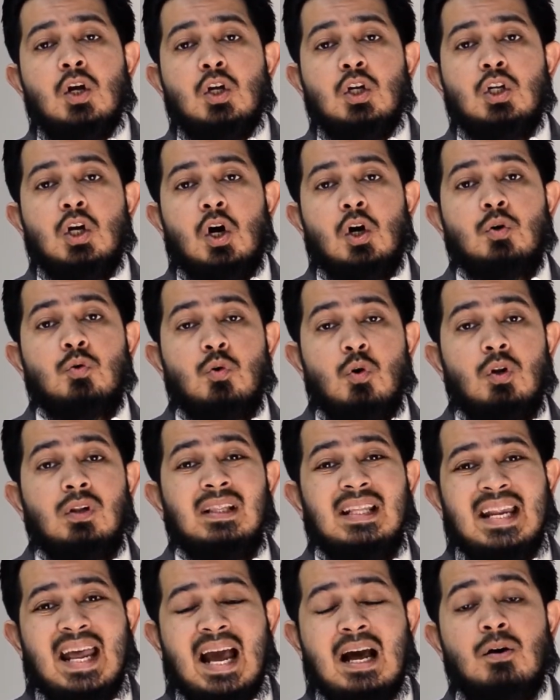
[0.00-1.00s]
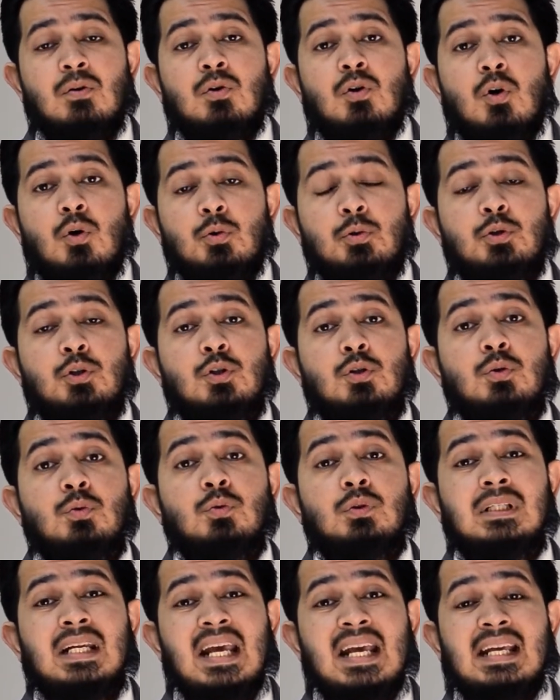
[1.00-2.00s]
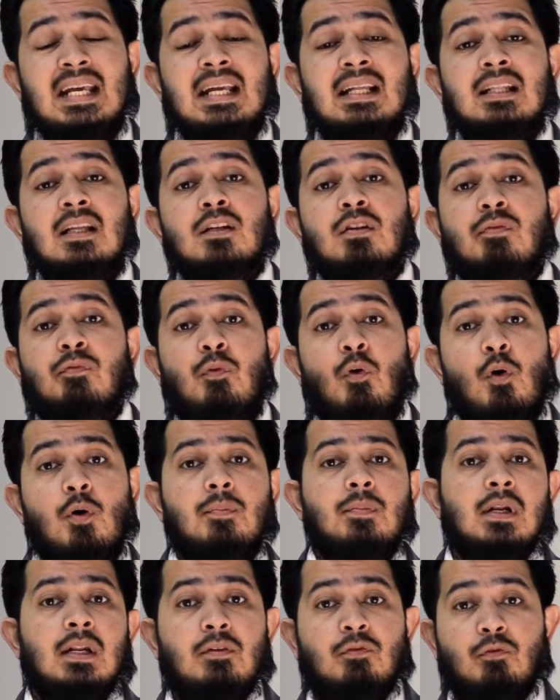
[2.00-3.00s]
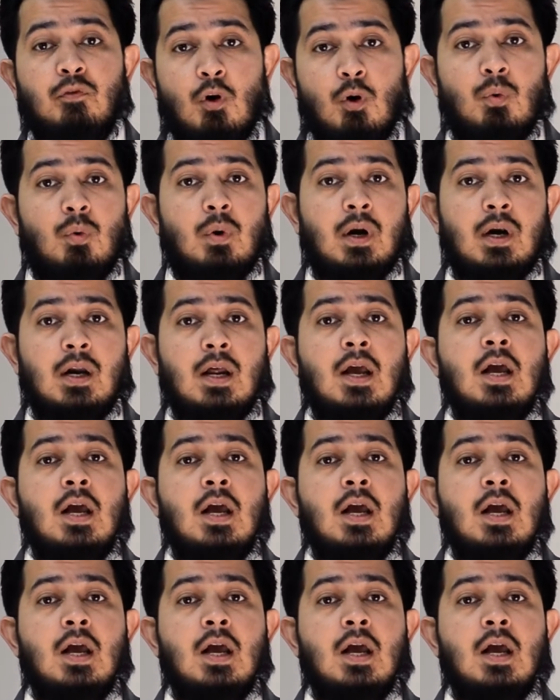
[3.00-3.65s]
your role now goes to taking this formally forward.